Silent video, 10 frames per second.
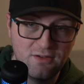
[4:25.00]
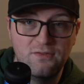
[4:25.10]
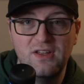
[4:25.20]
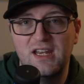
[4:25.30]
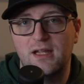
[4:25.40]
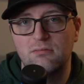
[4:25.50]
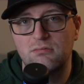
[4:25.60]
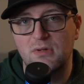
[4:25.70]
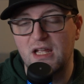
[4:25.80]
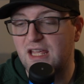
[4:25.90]
Vini,
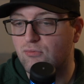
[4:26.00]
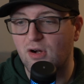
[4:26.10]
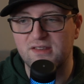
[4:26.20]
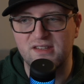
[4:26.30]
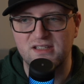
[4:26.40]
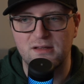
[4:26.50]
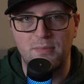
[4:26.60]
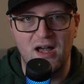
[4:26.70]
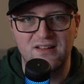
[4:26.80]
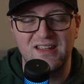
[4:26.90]
he runs into the
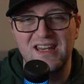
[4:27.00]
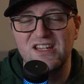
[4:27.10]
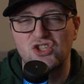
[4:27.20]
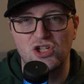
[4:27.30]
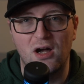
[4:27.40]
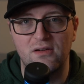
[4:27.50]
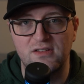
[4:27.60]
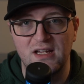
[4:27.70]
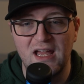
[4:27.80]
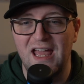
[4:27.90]
box and he's
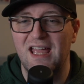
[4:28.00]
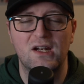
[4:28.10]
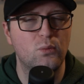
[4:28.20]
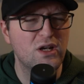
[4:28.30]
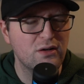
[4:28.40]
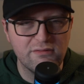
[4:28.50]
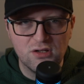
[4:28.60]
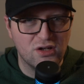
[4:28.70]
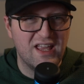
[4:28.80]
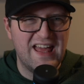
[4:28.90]
shoved. And we don't even
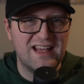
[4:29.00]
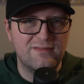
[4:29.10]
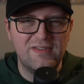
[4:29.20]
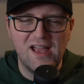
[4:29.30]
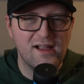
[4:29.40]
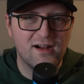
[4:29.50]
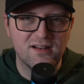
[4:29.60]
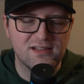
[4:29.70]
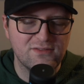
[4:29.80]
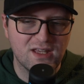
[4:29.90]
look at it. VAR
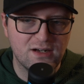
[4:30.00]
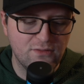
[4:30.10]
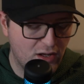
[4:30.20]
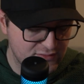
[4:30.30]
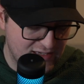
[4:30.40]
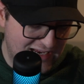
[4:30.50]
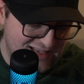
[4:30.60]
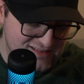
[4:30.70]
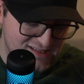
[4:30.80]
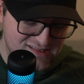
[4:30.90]
doesn't even get involved. I
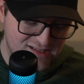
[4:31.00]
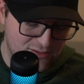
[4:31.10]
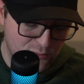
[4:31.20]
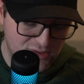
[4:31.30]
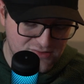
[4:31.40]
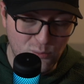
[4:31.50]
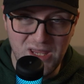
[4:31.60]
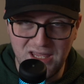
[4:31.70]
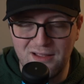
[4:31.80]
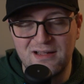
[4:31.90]
guess they said it was
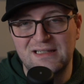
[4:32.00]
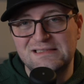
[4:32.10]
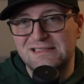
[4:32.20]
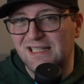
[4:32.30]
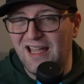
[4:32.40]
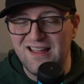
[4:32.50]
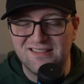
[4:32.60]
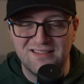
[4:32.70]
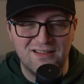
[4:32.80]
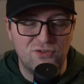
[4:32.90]
weak.
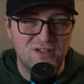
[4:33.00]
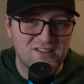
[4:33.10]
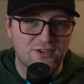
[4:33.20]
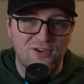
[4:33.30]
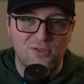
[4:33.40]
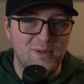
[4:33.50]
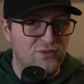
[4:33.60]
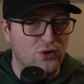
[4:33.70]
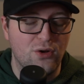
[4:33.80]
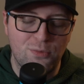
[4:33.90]
Guys, if you disagree with me, if
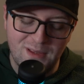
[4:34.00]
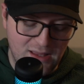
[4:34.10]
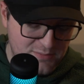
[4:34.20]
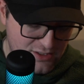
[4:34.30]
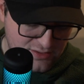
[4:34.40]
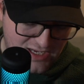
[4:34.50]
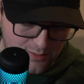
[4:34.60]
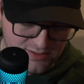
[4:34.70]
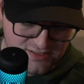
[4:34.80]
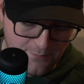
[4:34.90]
you agree with me, let me know in the
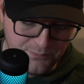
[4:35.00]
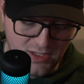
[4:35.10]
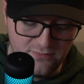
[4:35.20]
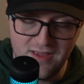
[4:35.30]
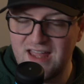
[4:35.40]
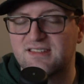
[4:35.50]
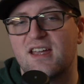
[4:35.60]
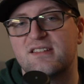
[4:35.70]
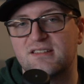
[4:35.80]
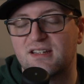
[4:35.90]
comments.
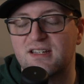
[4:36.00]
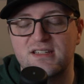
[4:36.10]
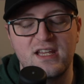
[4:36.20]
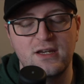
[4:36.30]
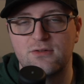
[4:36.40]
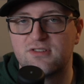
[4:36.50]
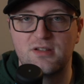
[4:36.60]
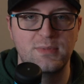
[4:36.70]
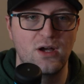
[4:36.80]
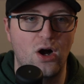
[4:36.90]
Vazquez continues
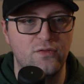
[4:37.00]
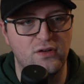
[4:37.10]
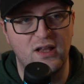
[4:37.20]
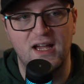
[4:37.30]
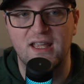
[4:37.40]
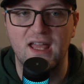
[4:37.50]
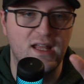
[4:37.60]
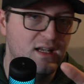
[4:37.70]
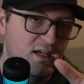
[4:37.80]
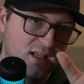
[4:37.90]
to be awful
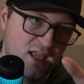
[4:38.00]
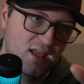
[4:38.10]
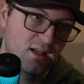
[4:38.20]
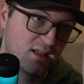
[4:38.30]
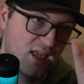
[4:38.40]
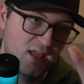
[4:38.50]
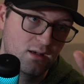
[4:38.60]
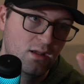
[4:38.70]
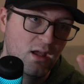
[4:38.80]
again and again and again.